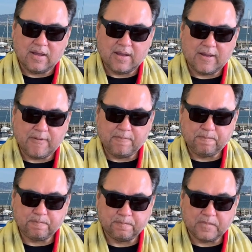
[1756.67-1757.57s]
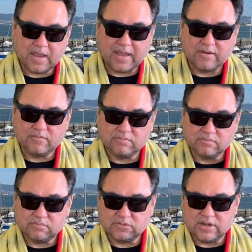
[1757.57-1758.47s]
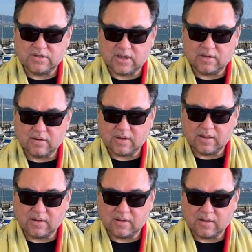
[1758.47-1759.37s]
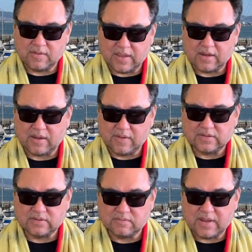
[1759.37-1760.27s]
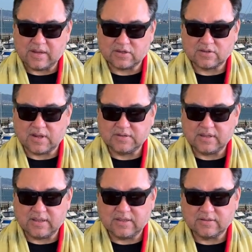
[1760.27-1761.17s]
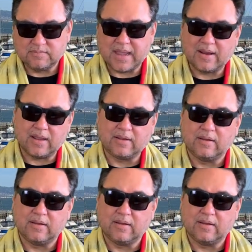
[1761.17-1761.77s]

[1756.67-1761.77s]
Um, and Jin Young, in, I think, in this Vedic astrology is Mangalik.